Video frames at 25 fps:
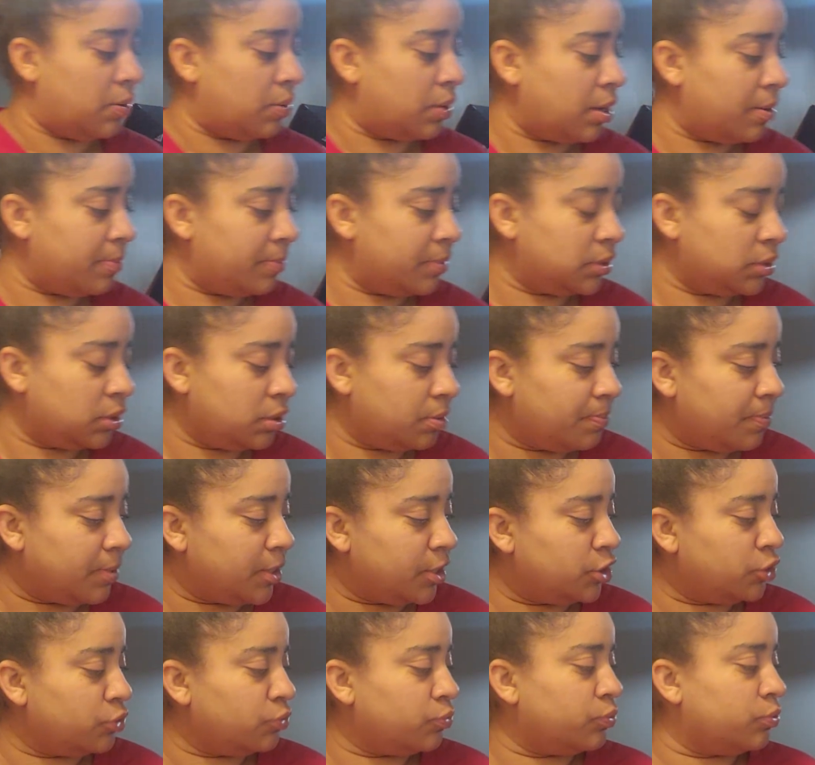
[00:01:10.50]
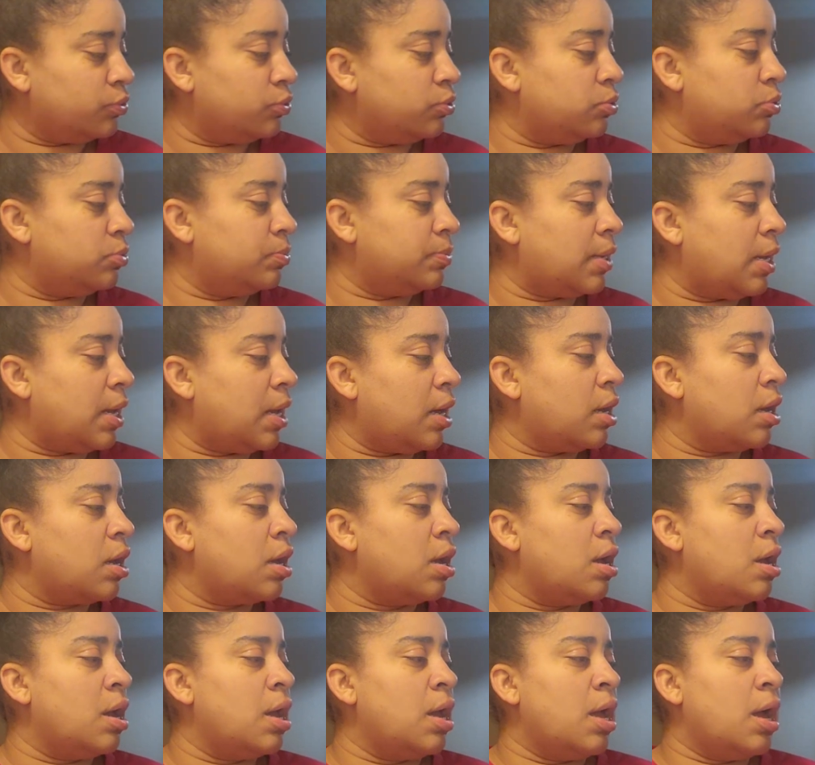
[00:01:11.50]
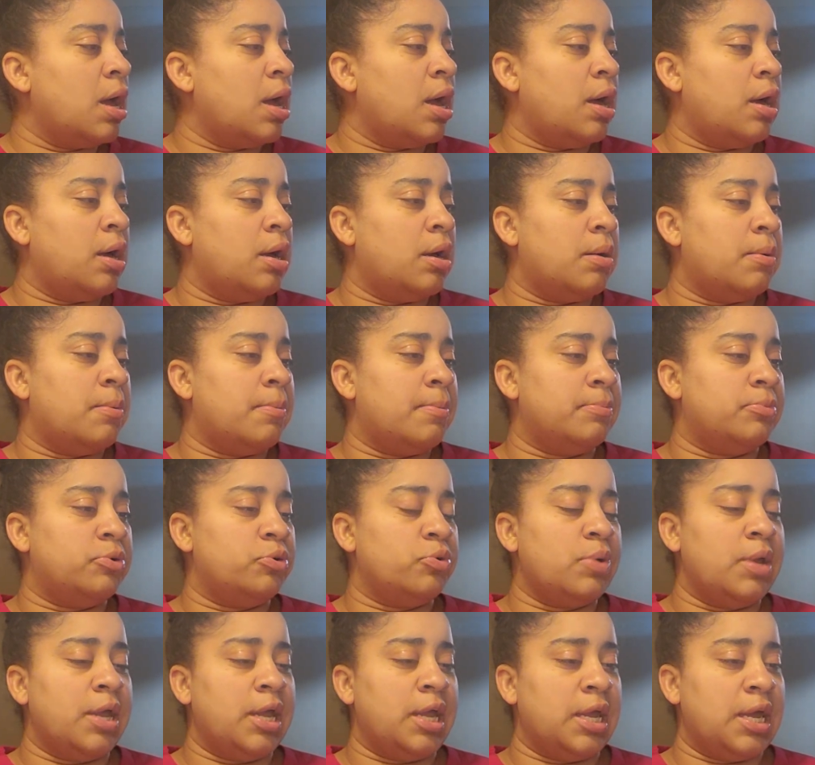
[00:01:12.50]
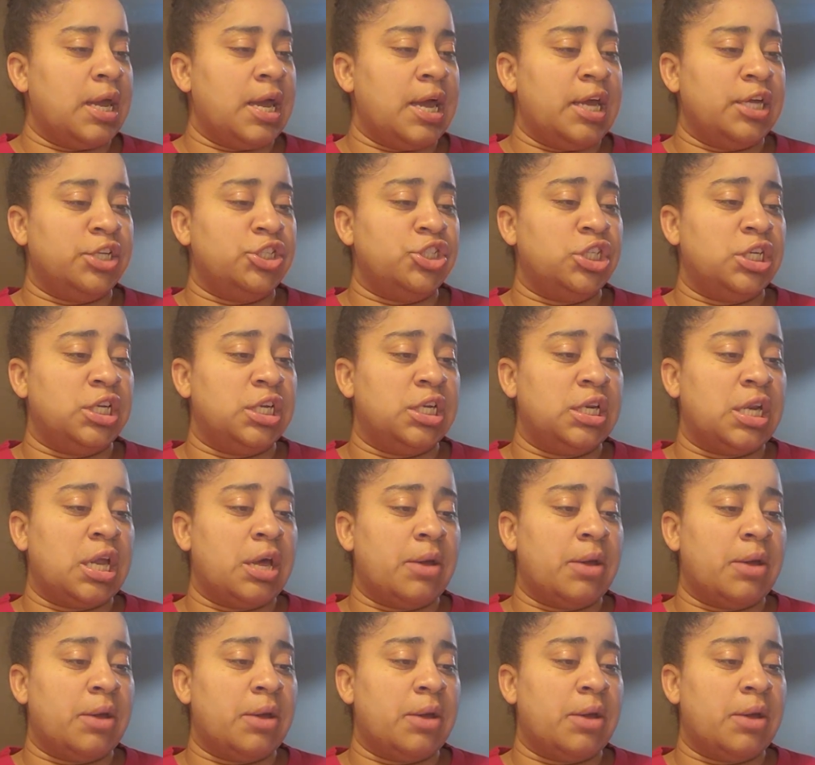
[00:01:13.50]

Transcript: I'll come into the patient room now, do hand hygiene.